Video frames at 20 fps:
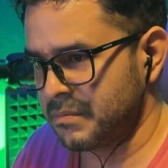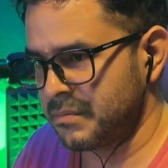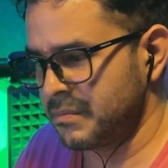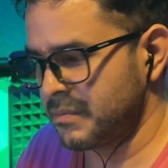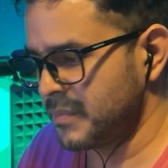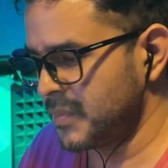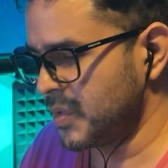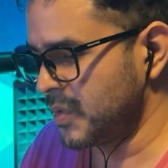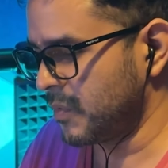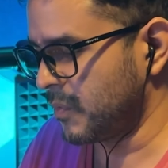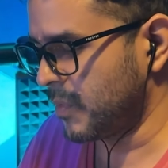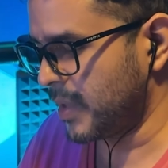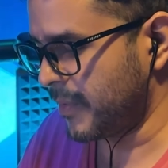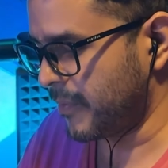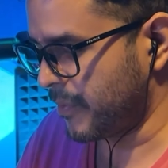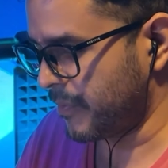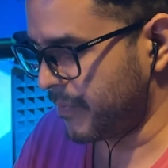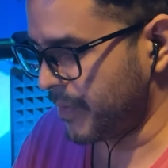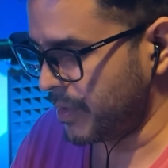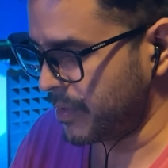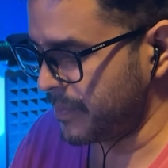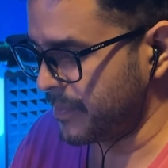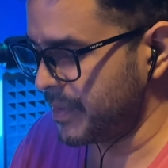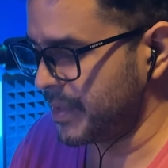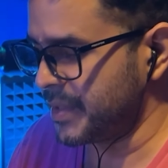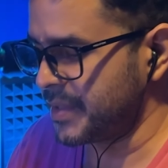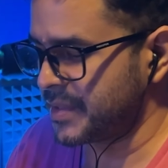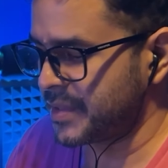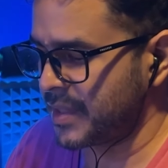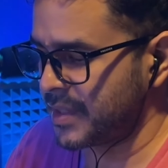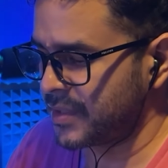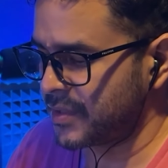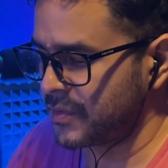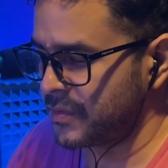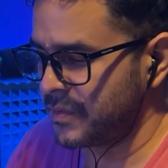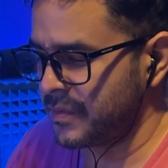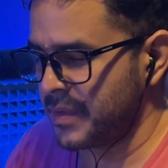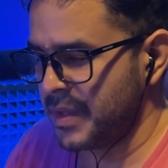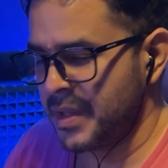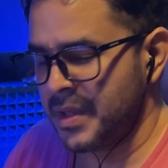whatever volume it is set
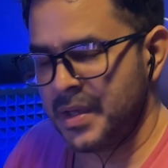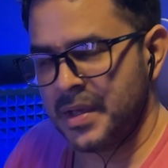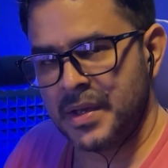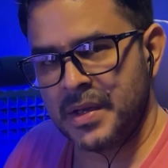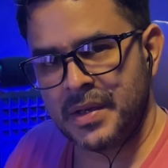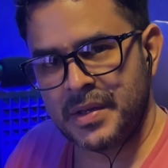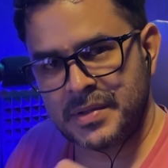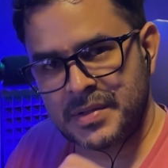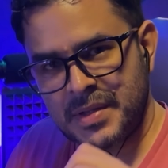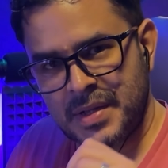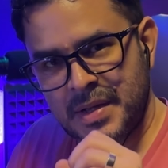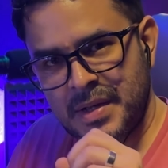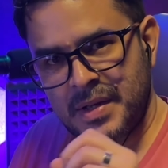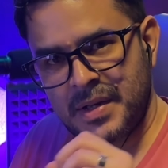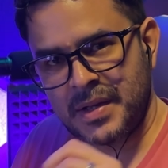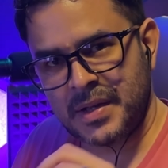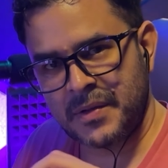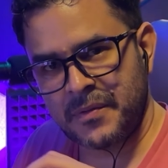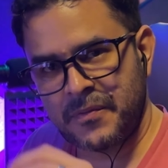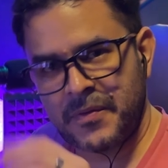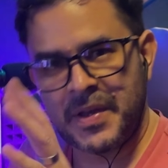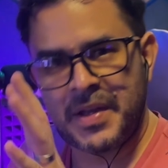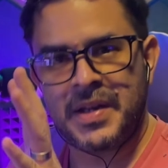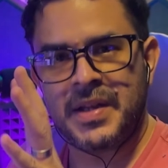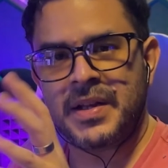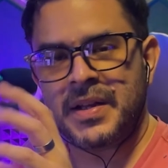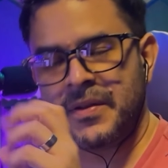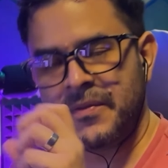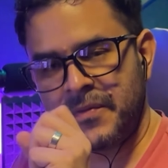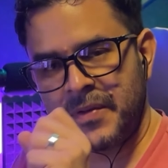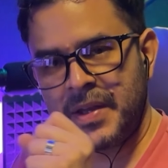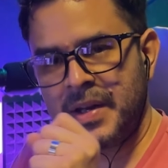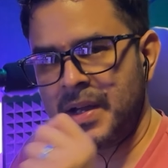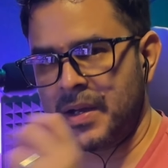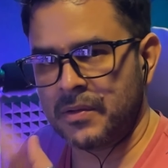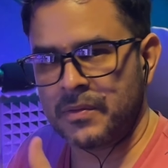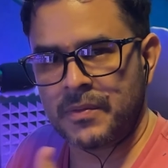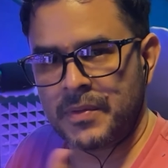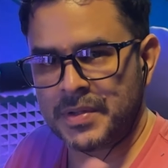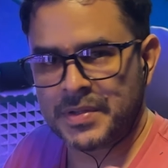to. It's like a fade in and fade
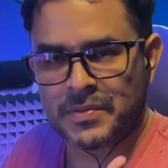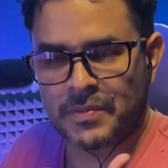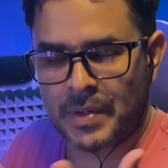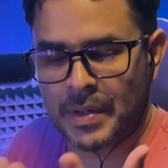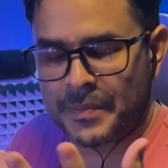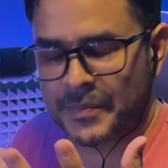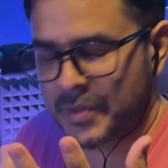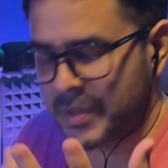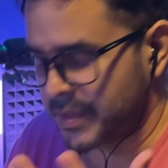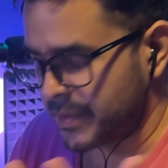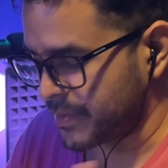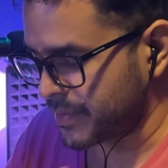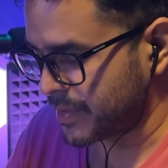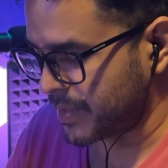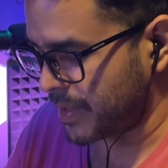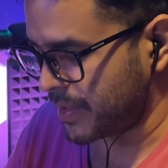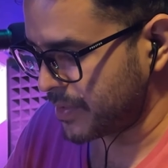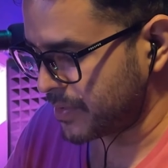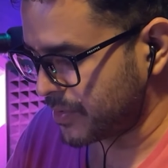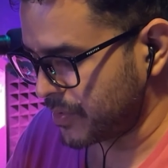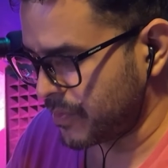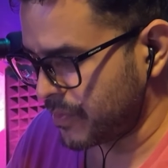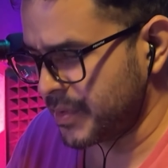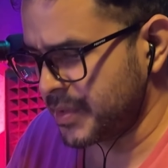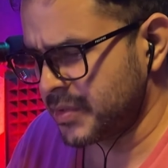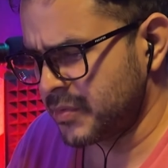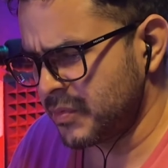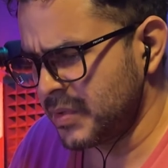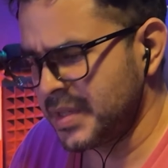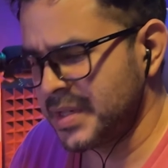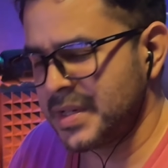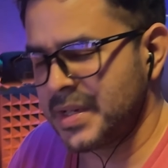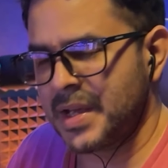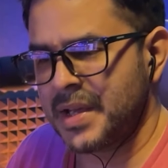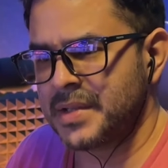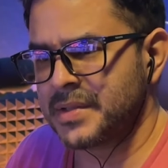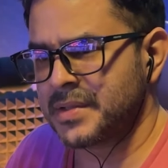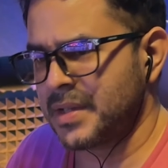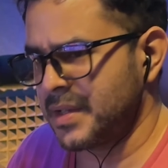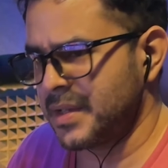out, is what I'm trying to say. So it's really
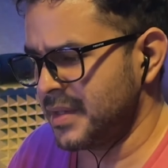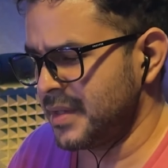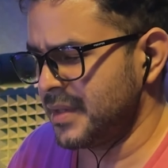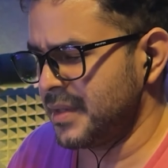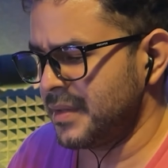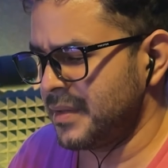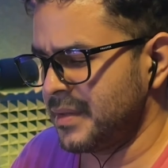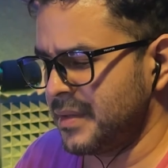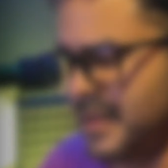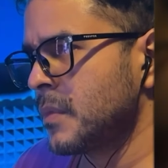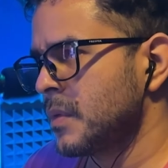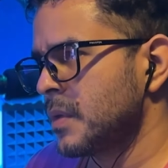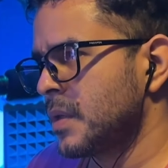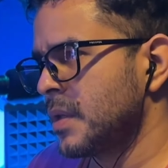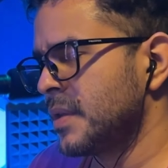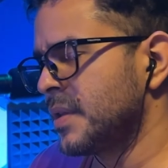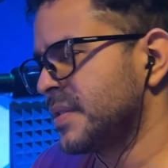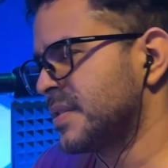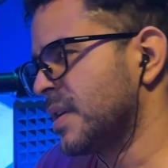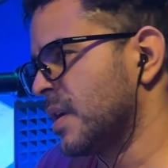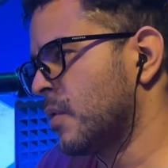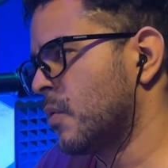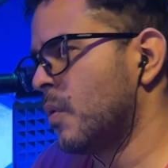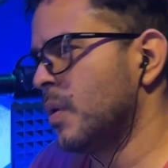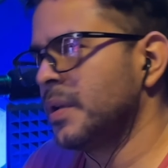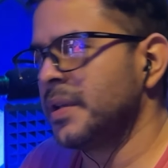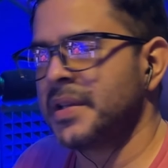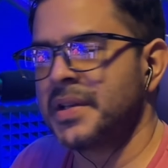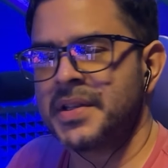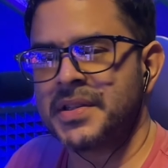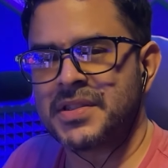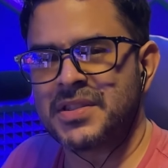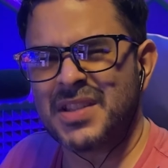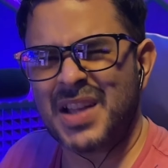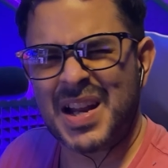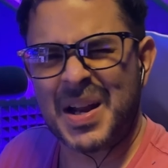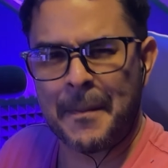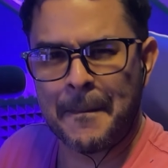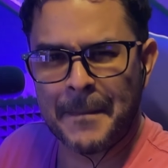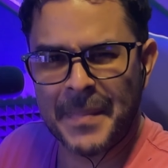nice. Okay, the sound quality is
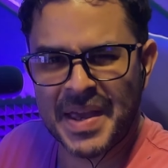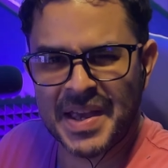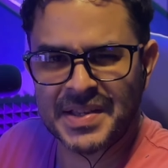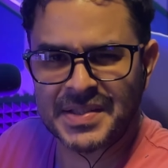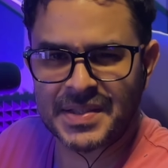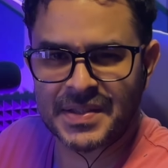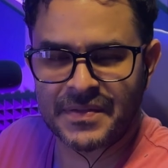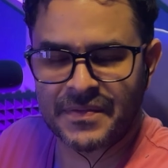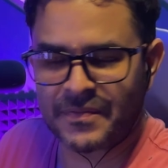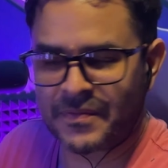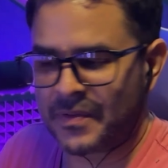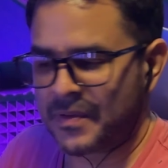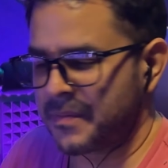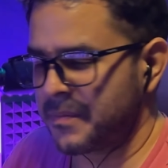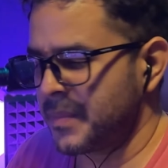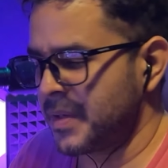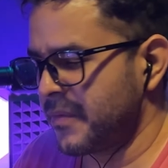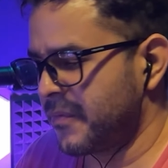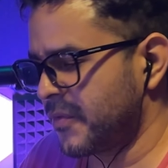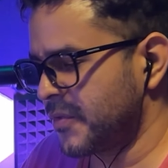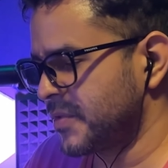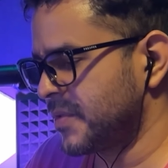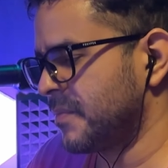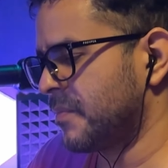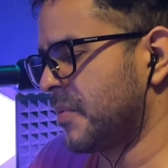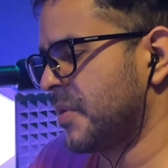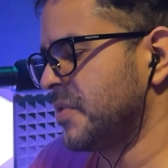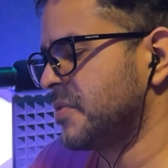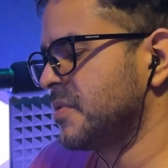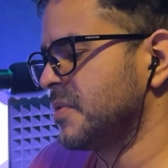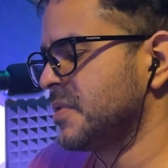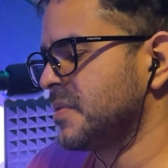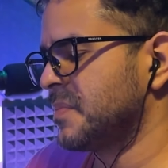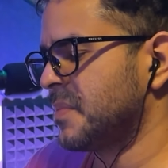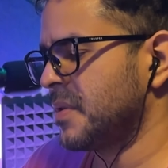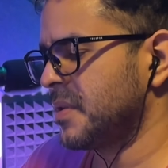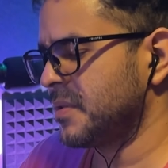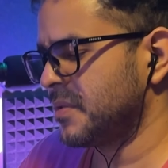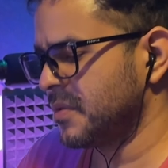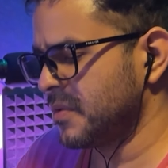not amazing from my first impressions,
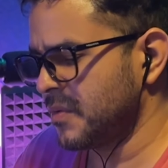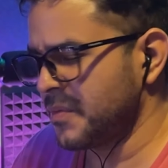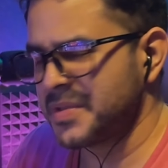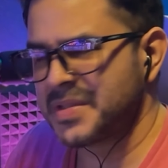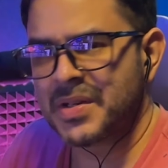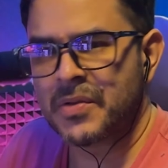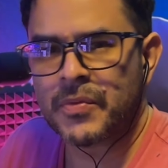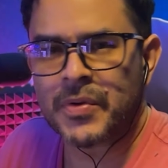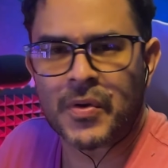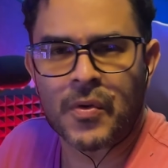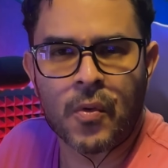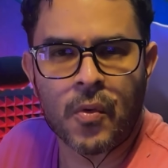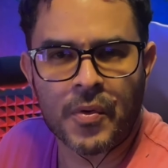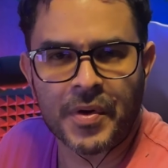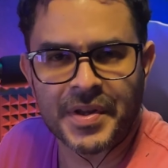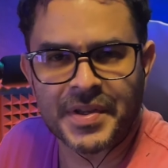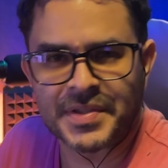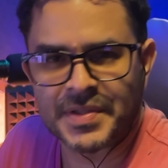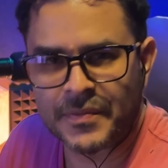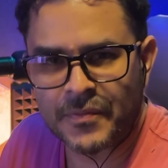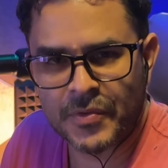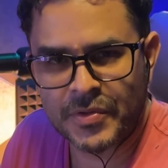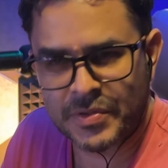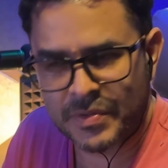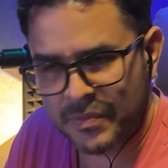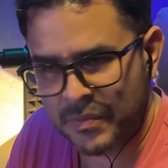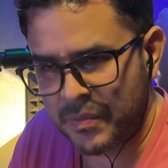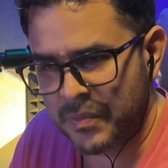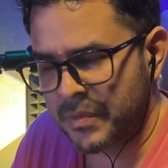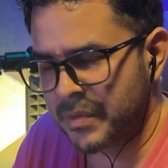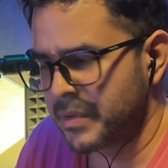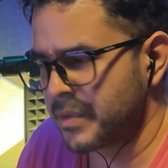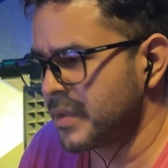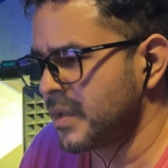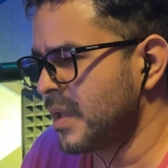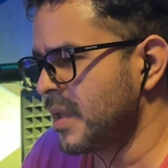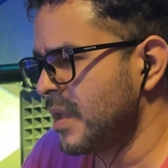but it's a recording, it's a voice recorder.